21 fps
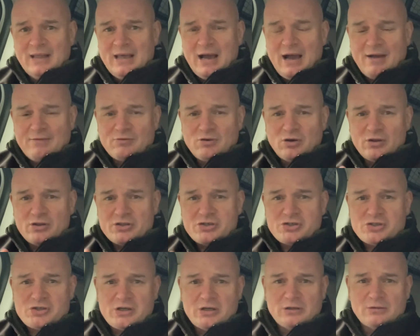I've got the
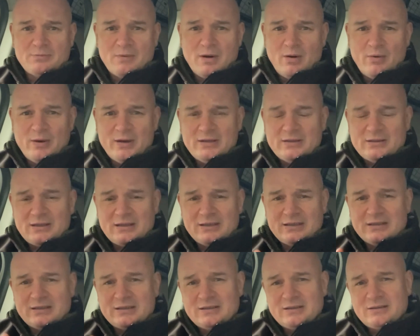still
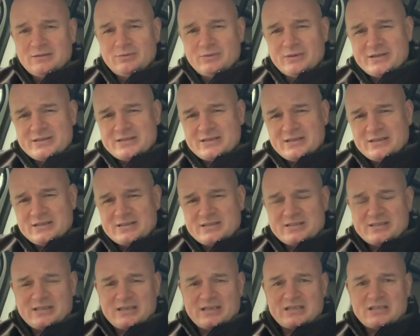mower, what is it, the
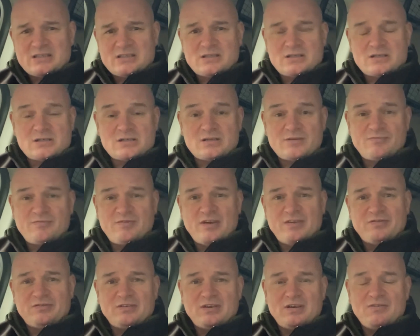
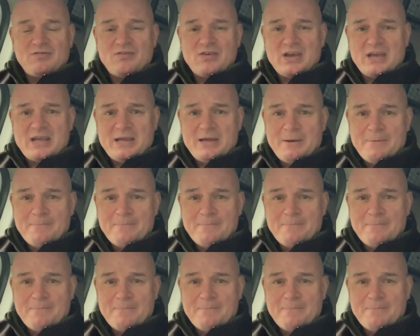650V,